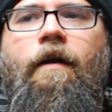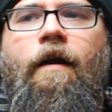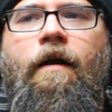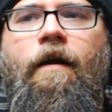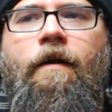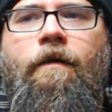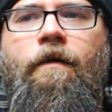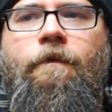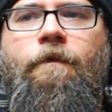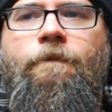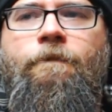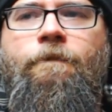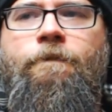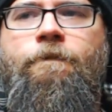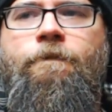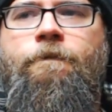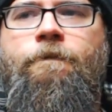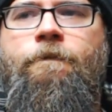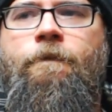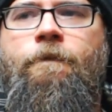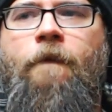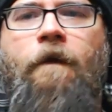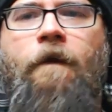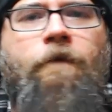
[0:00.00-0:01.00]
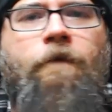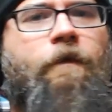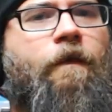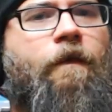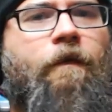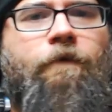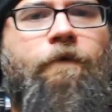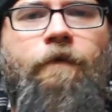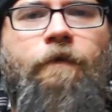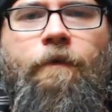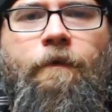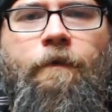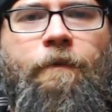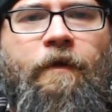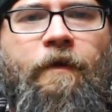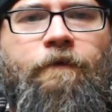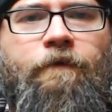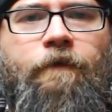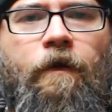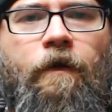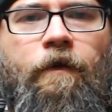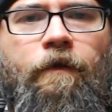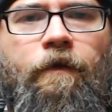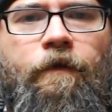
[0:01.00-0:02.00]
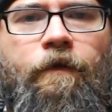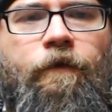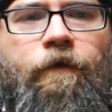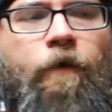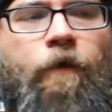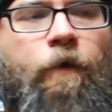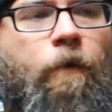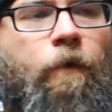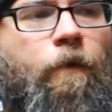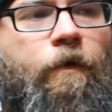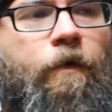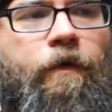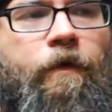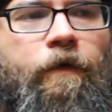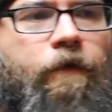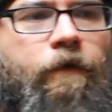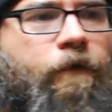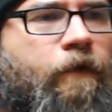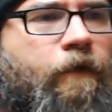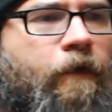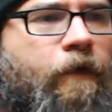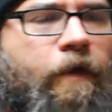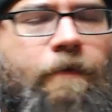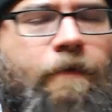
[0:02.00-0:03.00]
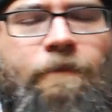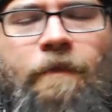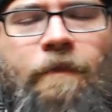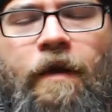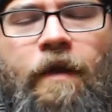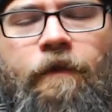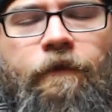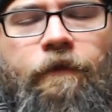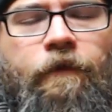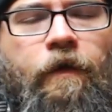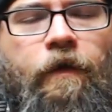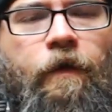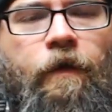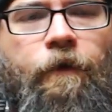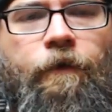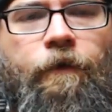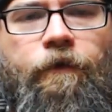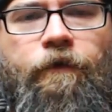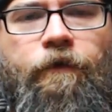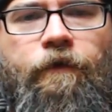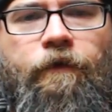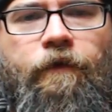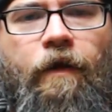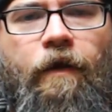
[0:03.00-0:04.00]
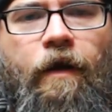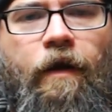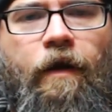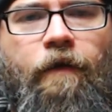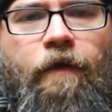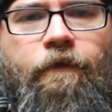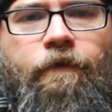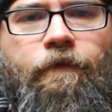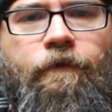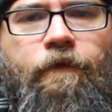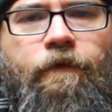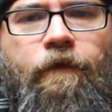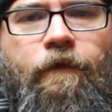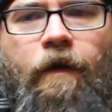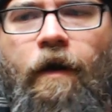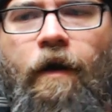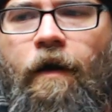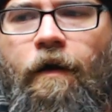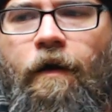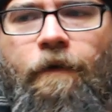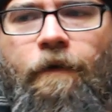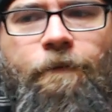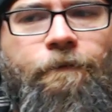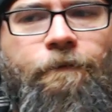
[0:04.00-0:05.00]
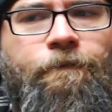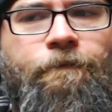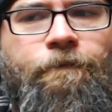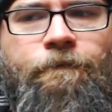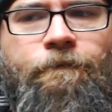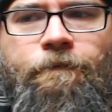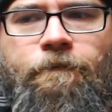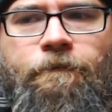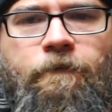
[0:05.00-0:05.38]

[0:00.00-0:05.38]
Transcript: um, everything from the McFarlane Toys to like Mezco stuff, um,